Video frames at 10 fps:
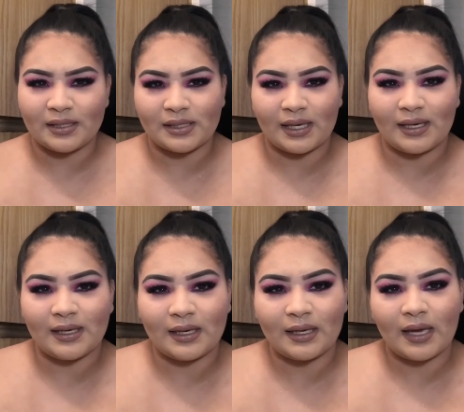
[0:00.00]
Like
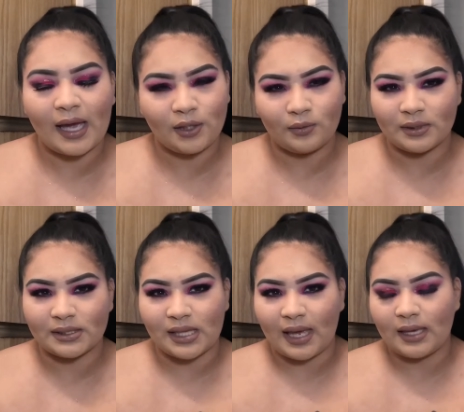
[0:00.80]
I know it's
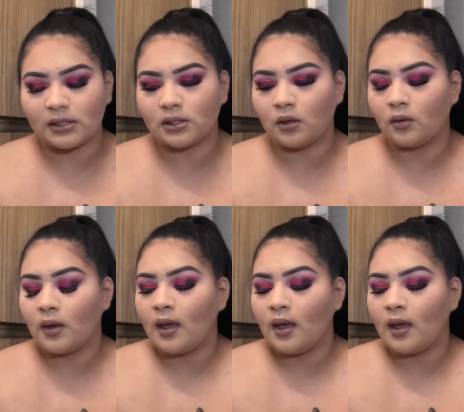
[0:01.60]
like. So